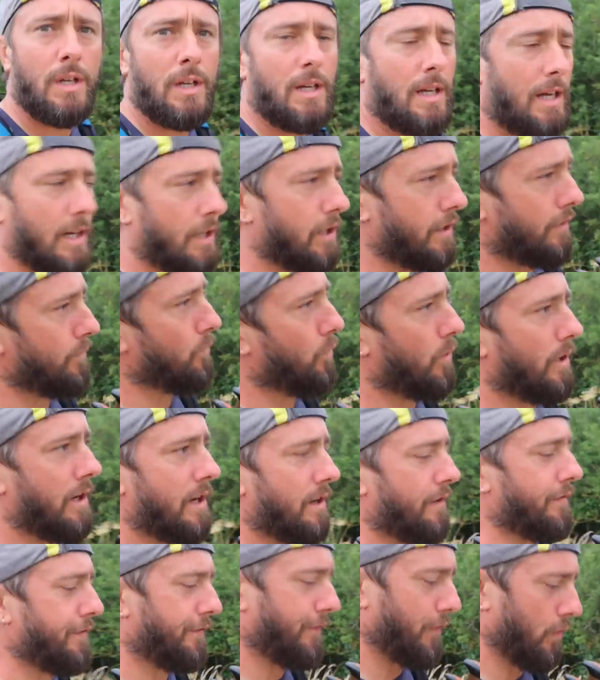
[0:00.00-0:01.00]
I don't even want
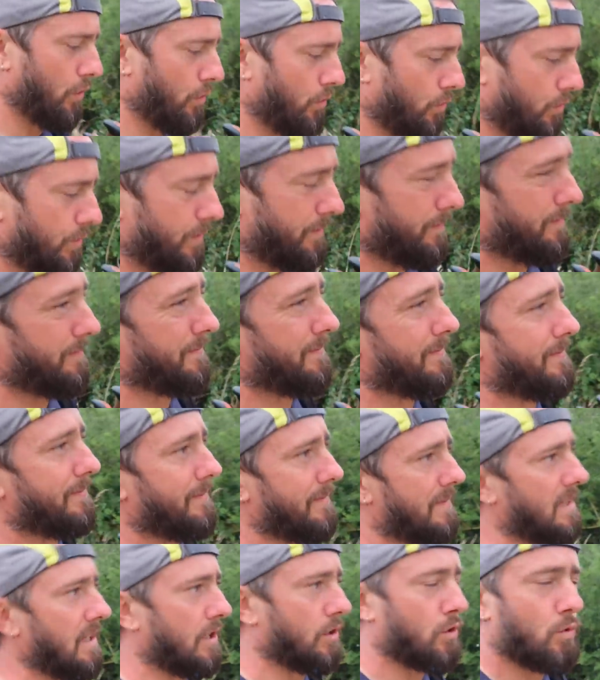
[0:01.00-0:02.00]
any food.
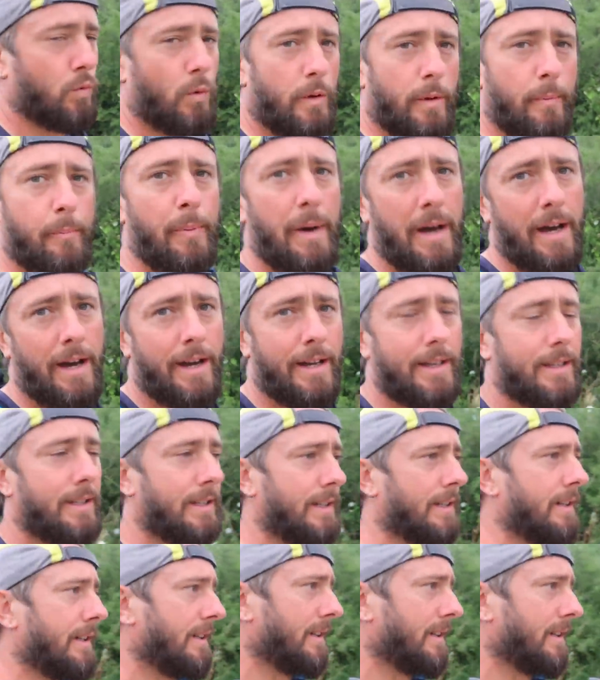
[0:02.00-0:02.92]
I just want a pint.